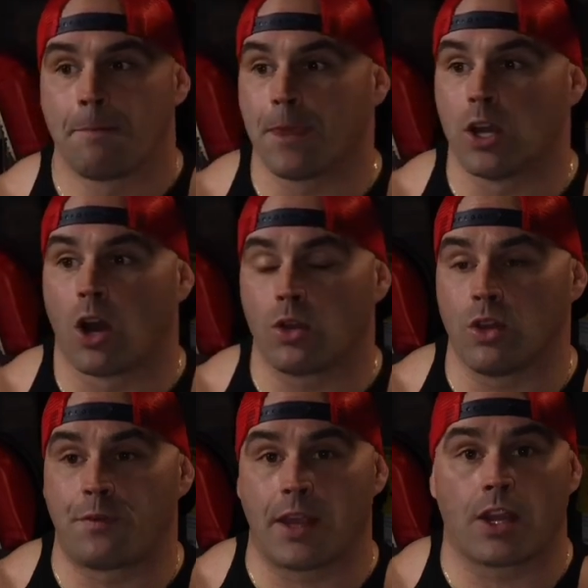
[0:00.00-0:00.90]
you know,
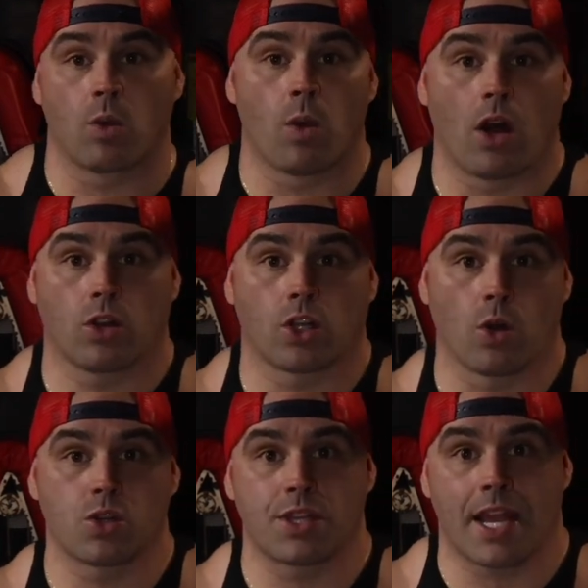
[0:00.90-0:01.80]
you figure, well,
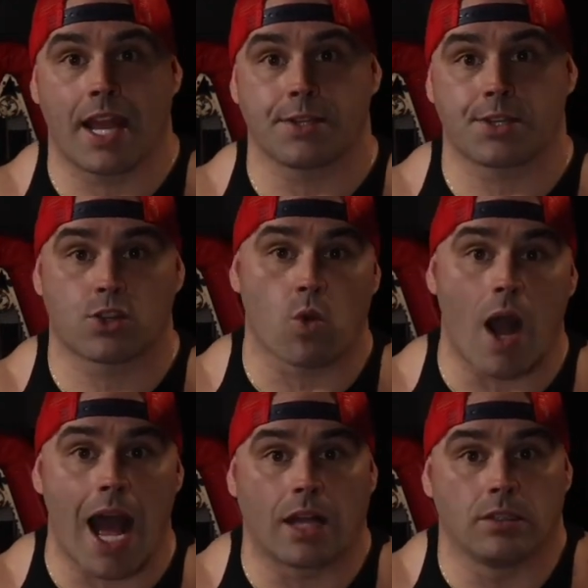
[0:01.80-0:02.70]
close stance
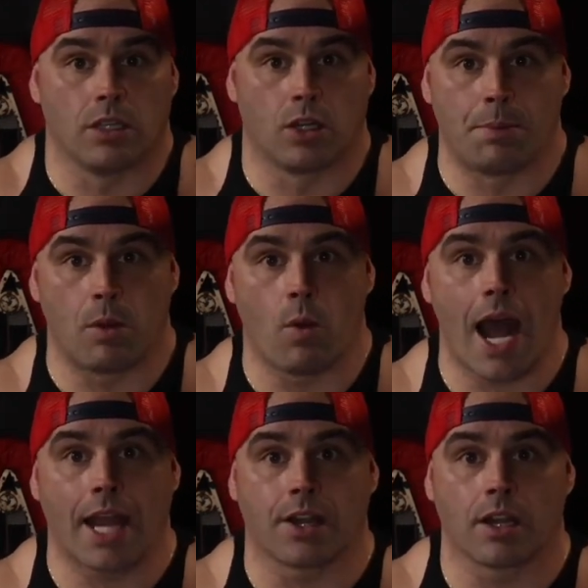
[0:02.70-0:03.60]
squat, a little bit
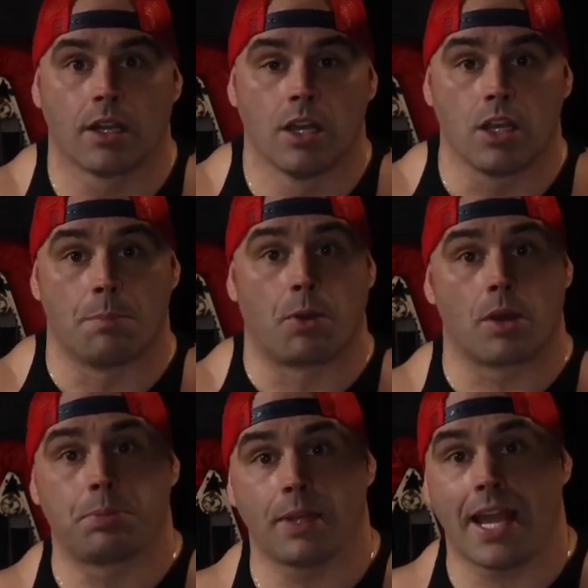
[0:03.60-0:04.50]
wider. You put
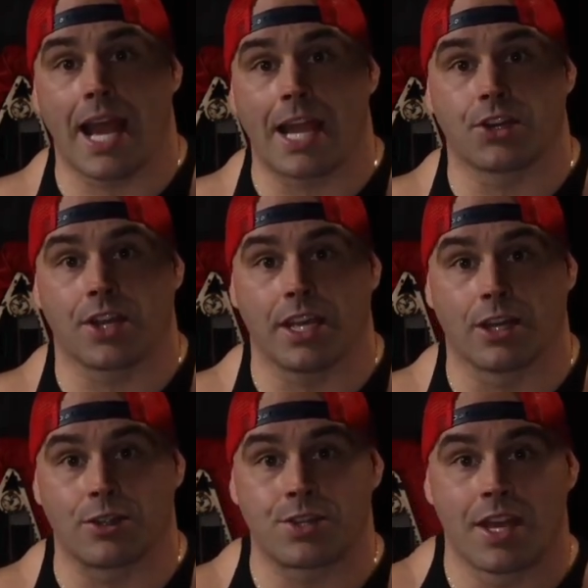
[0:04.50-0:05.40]
a plate on your
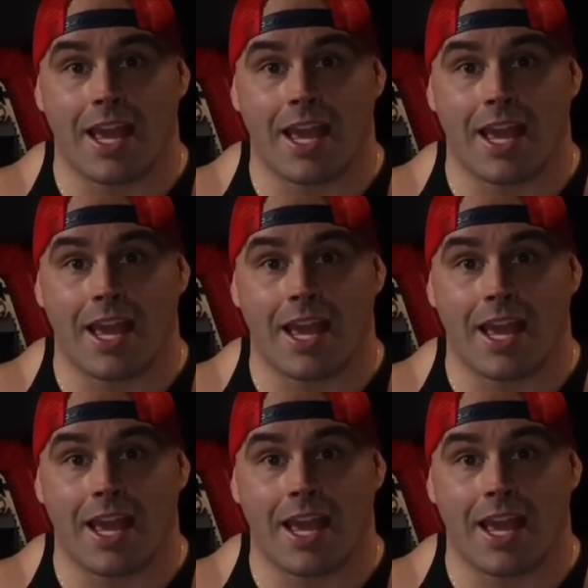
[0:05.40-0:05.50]
heels,